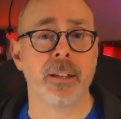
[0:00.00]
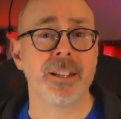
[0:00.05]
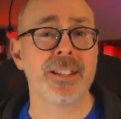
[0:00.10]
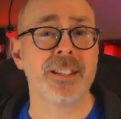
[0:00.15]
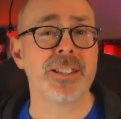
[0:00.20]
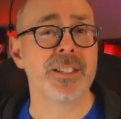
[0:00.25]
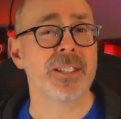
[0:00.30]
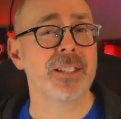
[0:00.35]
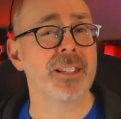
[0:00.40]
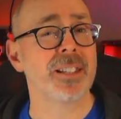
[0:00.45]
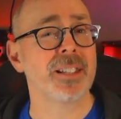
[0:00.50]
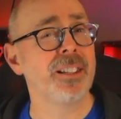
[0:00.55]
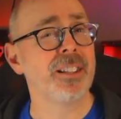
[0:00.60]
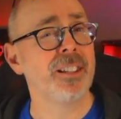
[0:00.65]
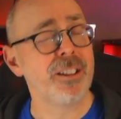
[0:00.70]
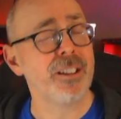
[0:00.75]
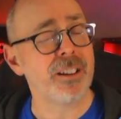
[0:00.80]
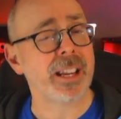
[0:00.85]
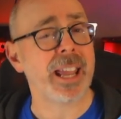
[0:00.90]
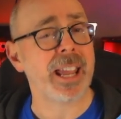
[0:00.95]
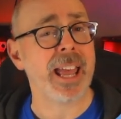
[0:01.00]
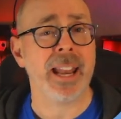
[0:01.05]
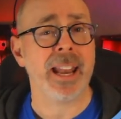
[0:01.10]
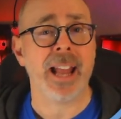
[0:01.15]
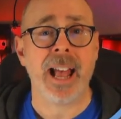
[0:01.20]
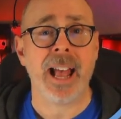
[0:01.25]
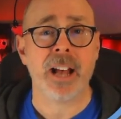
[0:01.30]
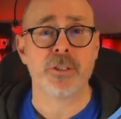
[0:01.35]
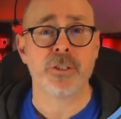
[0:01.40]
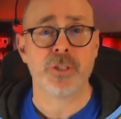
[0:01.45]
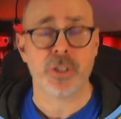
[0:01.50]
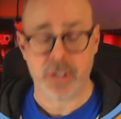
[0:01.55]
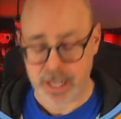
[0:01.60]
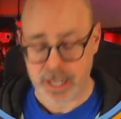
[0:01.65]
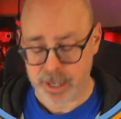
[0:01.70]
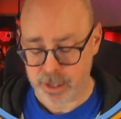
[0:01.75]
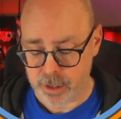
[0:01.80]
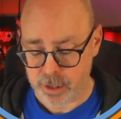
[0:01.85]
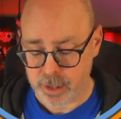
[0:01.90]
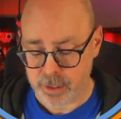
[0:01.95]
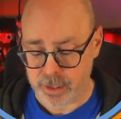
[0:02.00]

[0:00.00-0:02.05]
let's look at how to enter